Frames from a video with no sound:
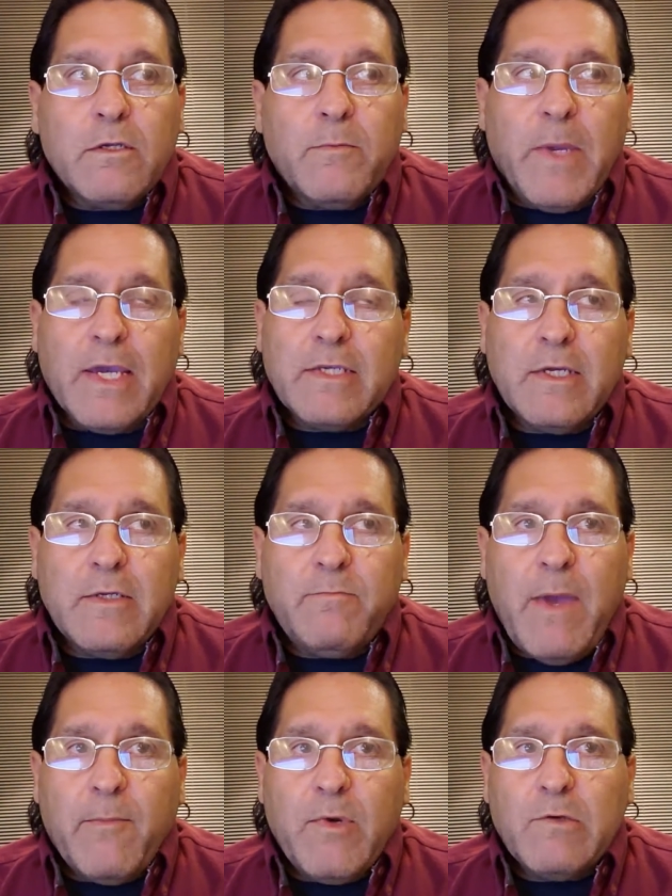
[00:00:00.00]
because these
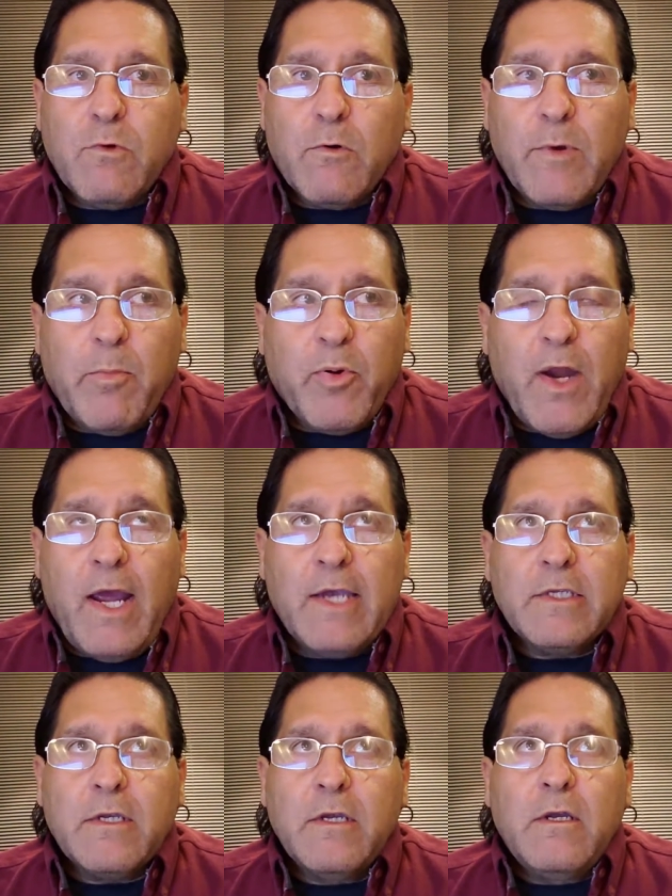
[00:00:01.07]
memories were
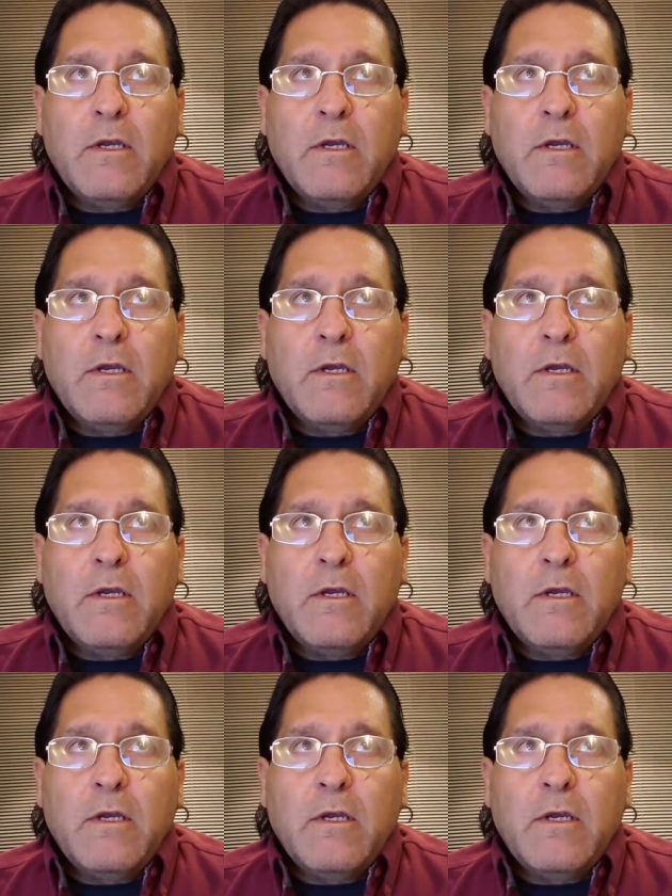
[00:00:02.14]
repressed,